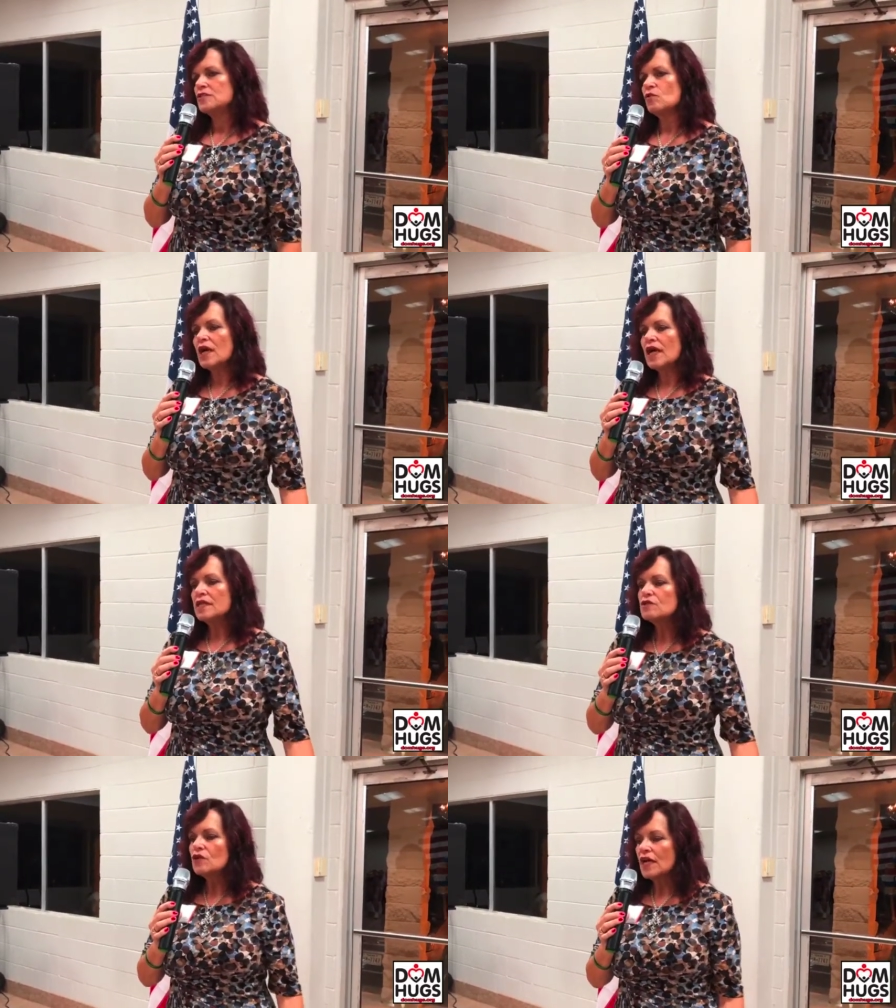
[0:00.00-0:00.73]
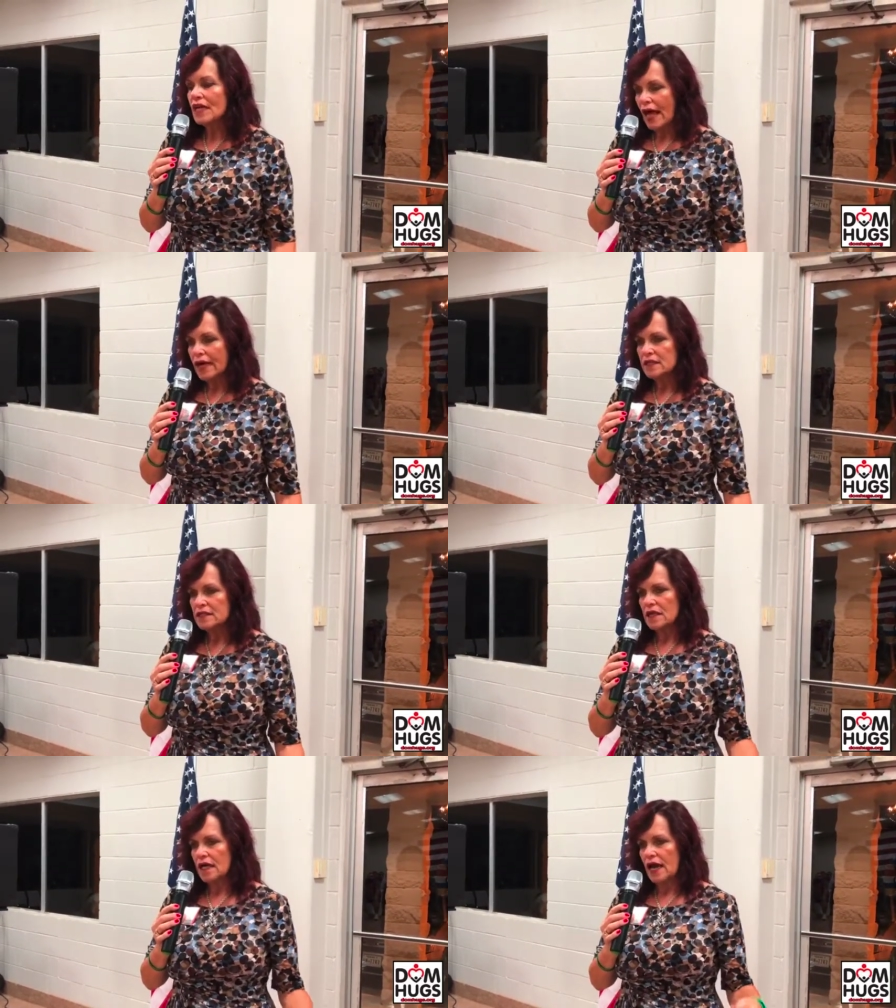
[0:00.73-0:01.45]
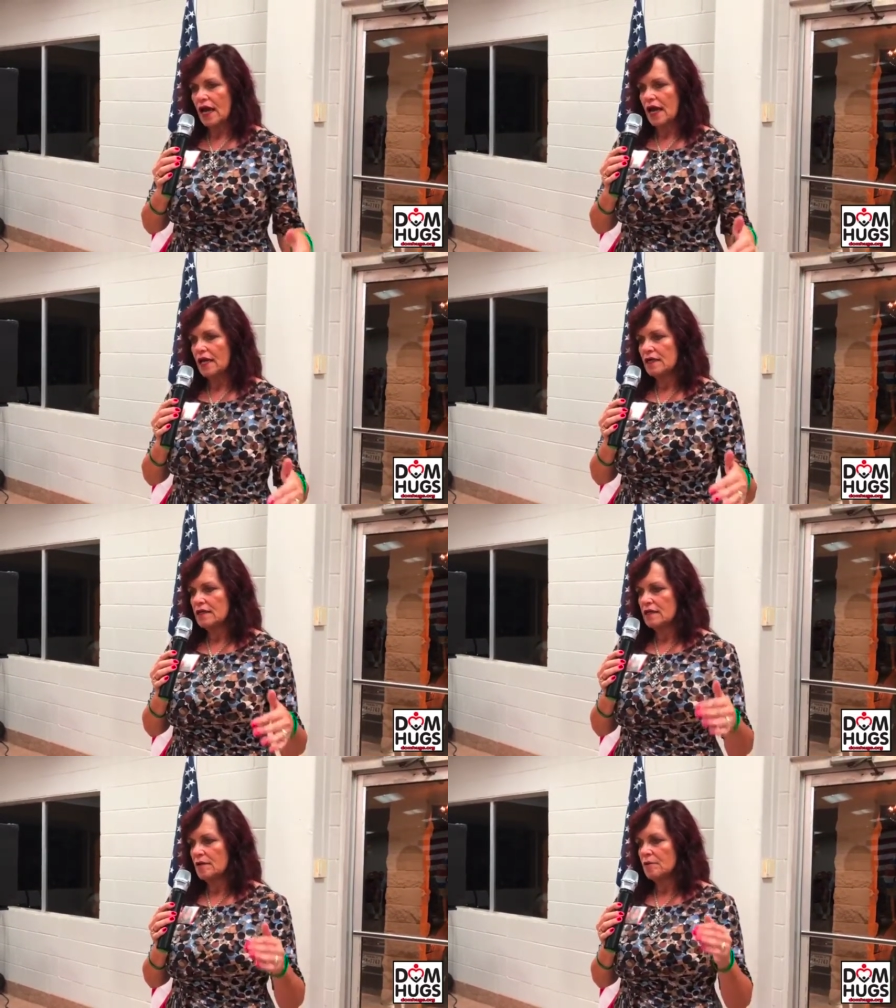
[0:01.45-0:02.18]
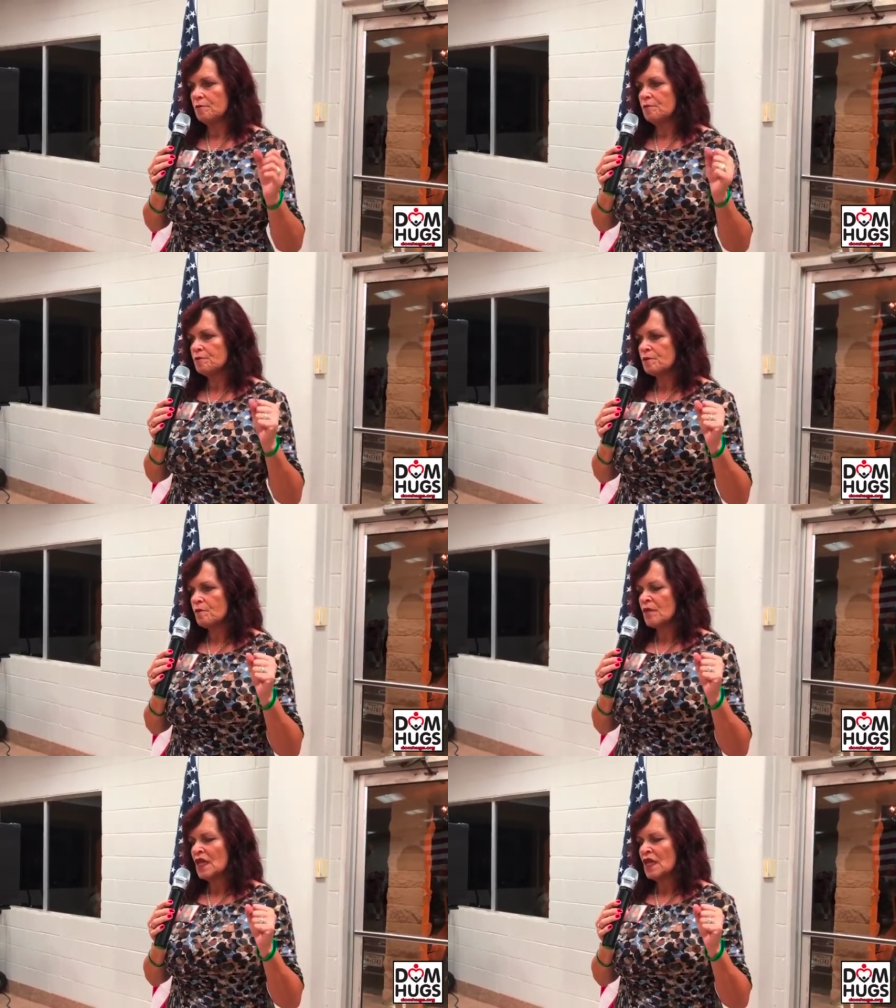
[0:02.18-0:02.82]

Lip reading: So we get to Atlanta, and